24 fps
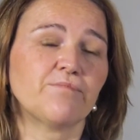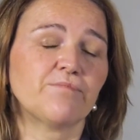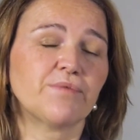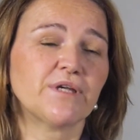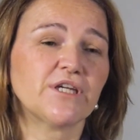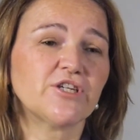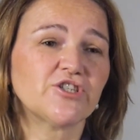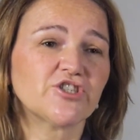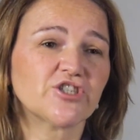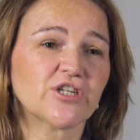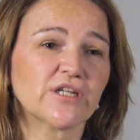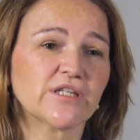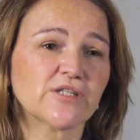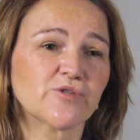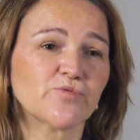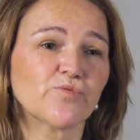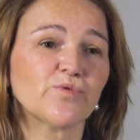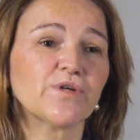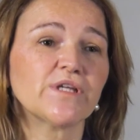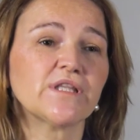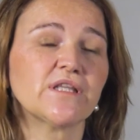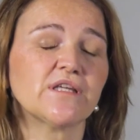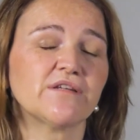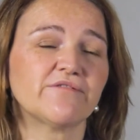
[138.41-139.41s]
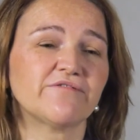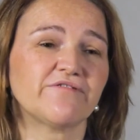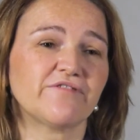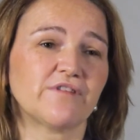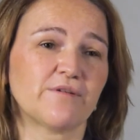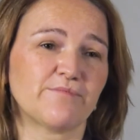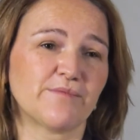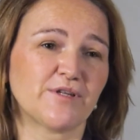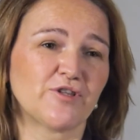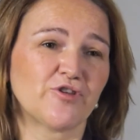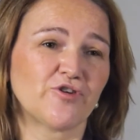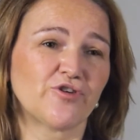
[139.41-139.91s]
patients with
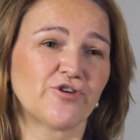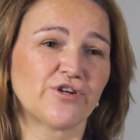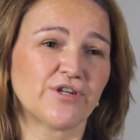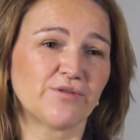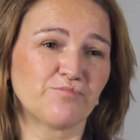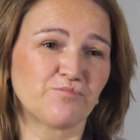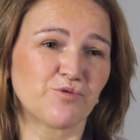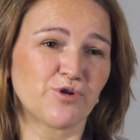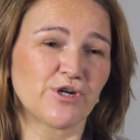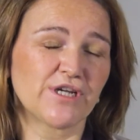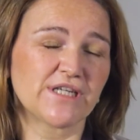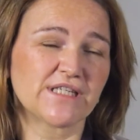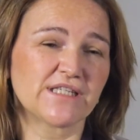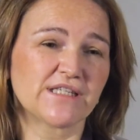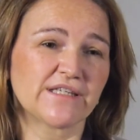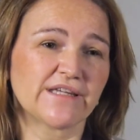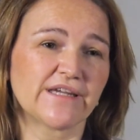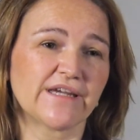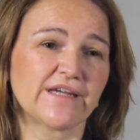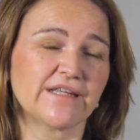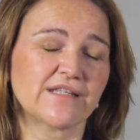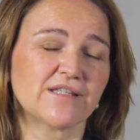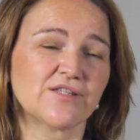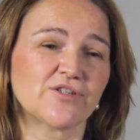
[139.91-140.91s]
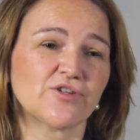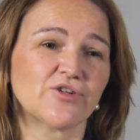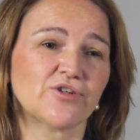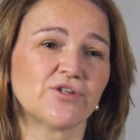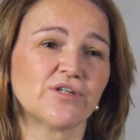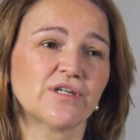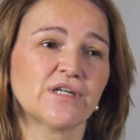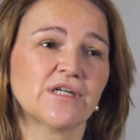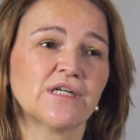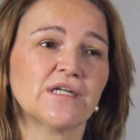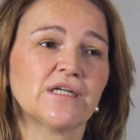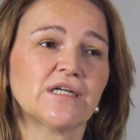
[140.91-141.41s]
inflammatory breast cancer
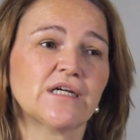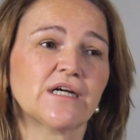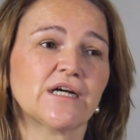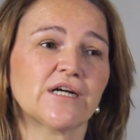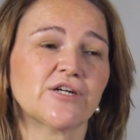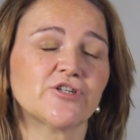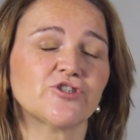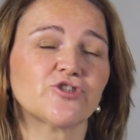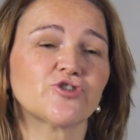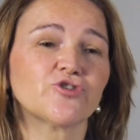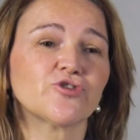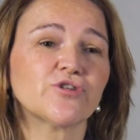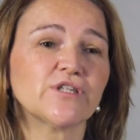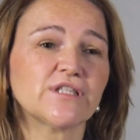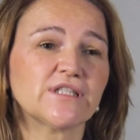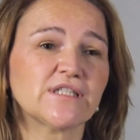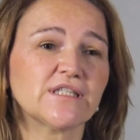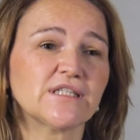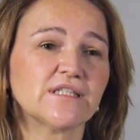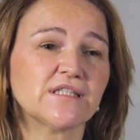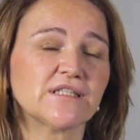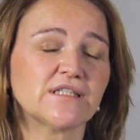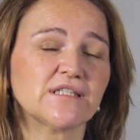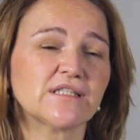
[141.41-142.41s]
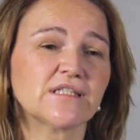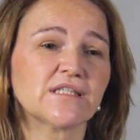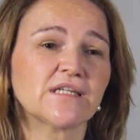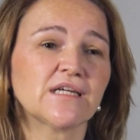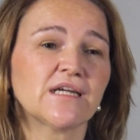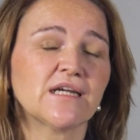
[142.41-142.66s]
are treated